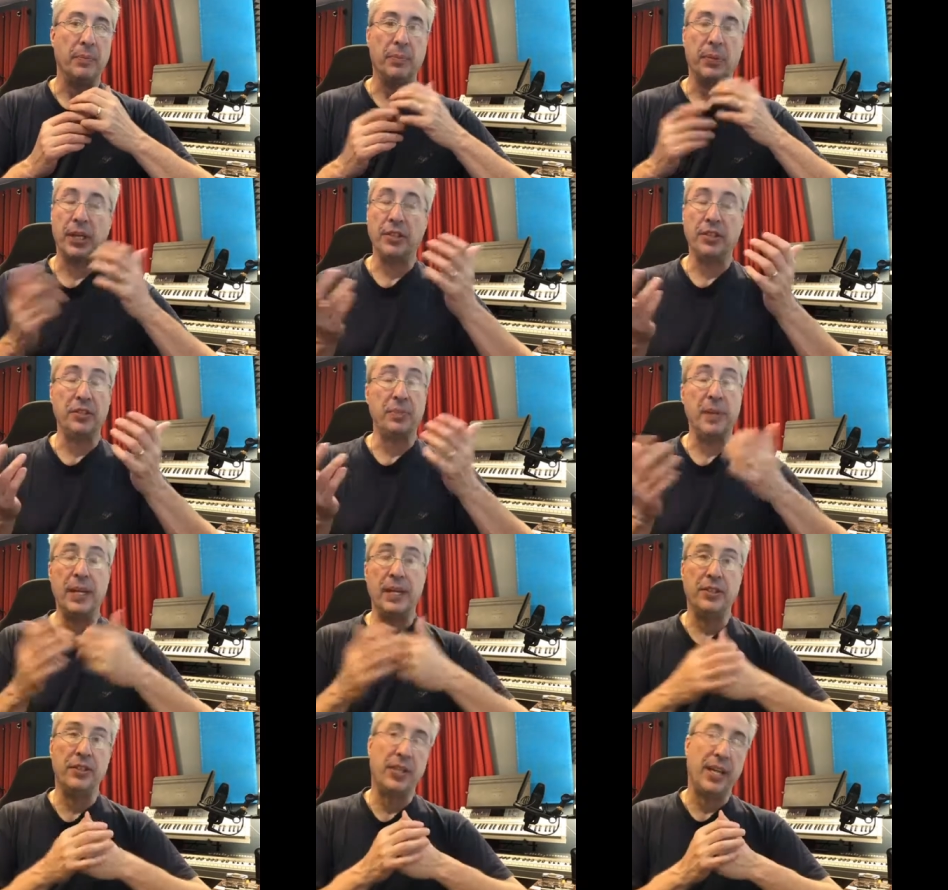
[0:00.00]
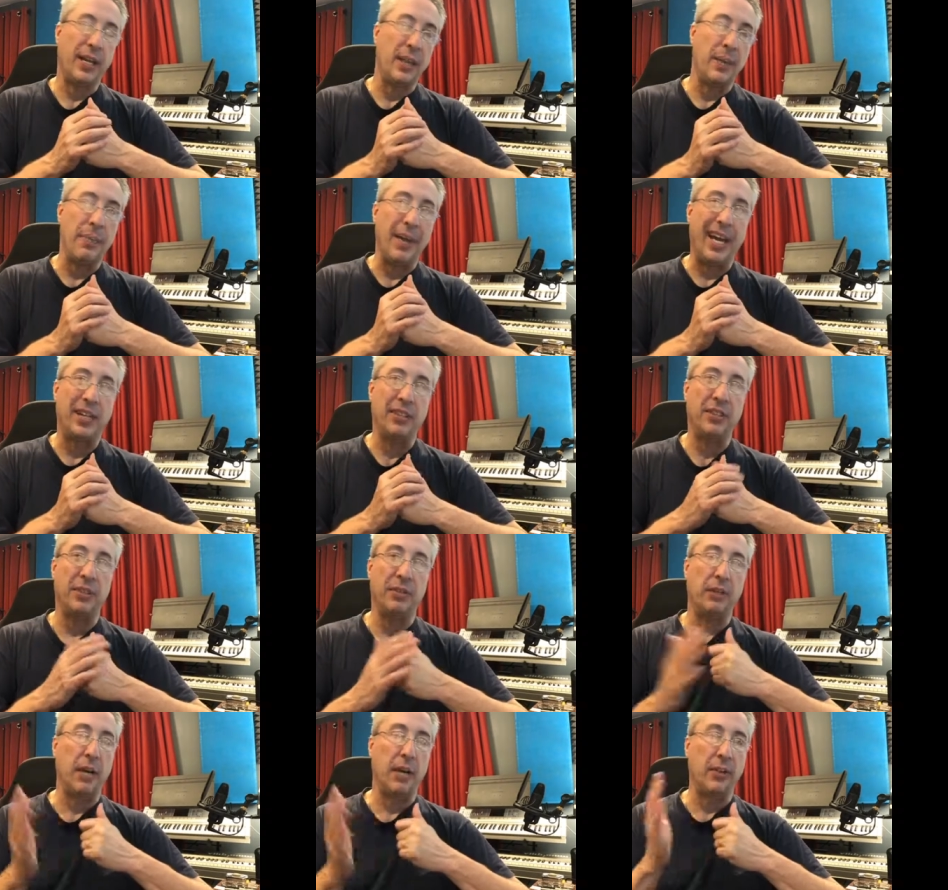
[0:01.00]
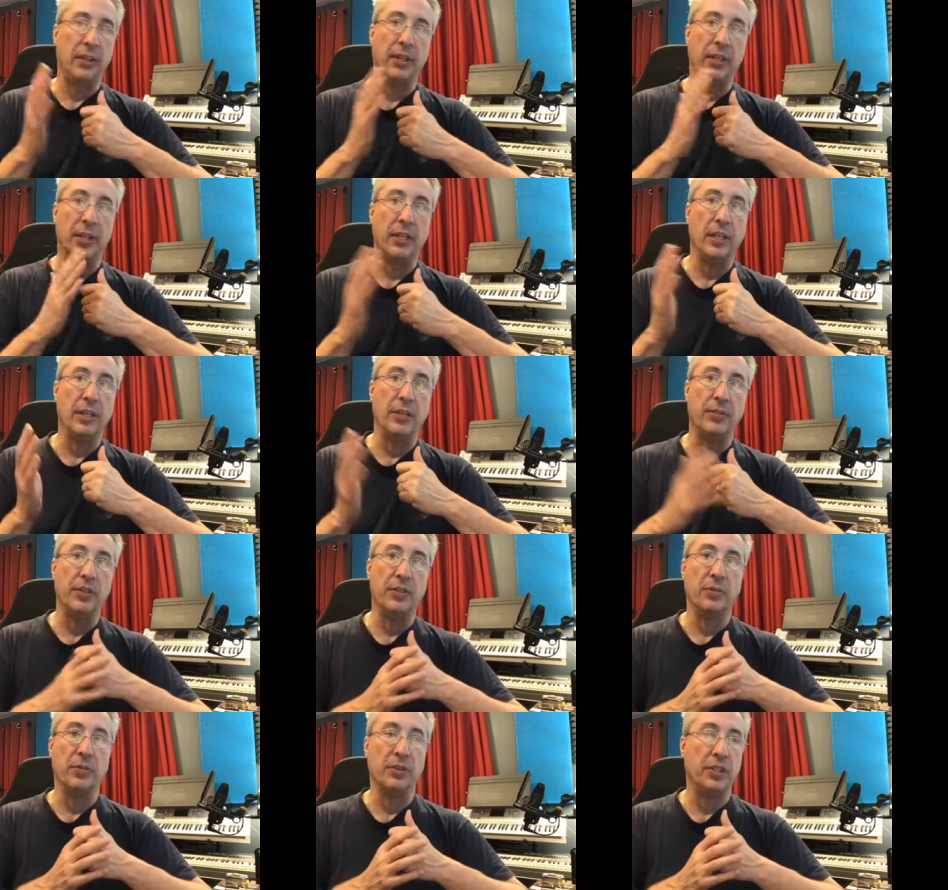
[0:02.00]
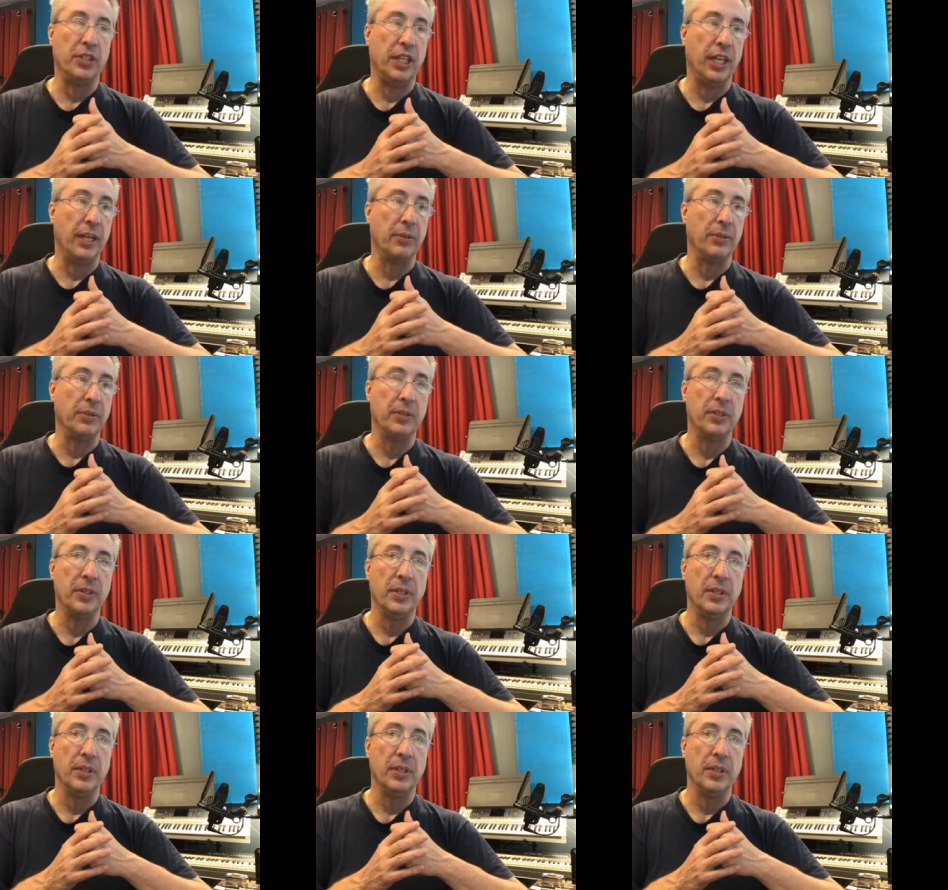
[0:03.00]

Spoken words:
But I just managed that in the master rather than on individual channels.